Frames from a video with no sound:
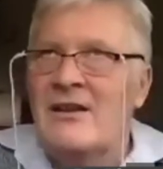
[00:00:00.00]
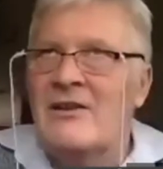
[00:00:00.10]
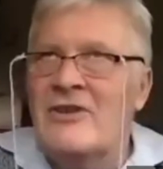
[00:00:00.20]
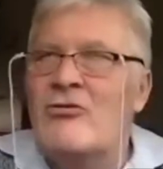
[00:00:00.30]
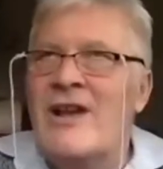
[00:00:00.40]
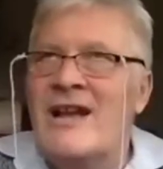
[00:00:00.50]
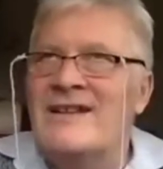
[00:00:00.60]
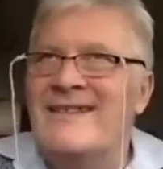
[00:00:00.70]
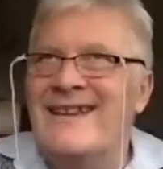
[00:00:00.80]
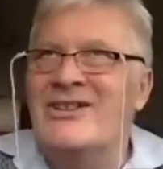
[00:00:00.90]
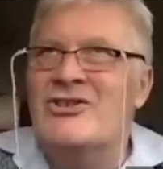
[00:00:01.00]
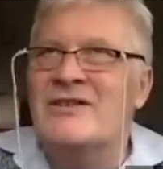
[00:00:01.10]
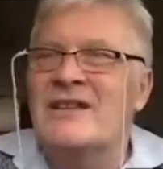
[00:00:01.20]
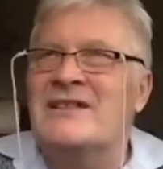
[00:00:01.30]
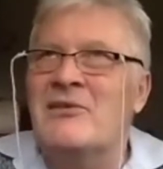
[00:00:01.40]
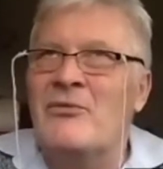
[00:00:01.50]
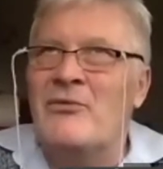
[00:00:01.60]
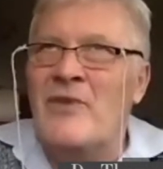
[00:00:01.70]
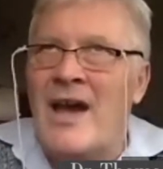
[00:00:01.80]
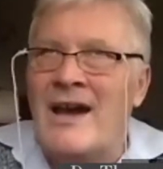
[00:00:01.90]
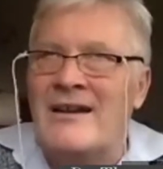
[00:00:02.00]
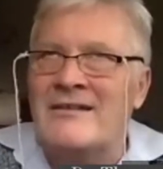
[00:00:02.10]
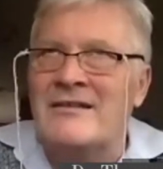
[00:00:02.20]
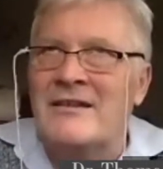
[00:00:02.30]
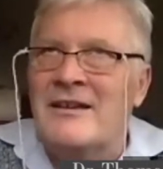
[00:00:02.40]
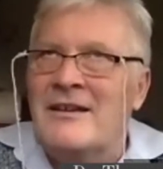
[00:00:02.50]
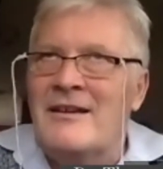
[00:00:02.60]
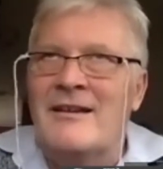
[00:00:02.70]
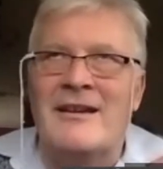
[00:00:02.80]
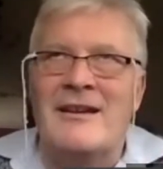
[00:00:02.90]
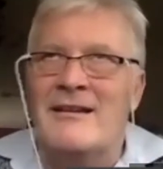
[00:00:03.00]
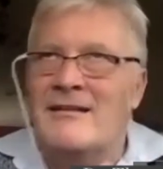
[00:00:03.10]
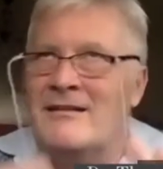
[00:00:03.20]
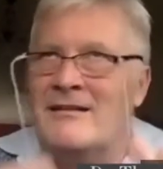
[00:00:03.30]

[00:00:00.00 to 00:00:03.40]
reorganization that in fact uh,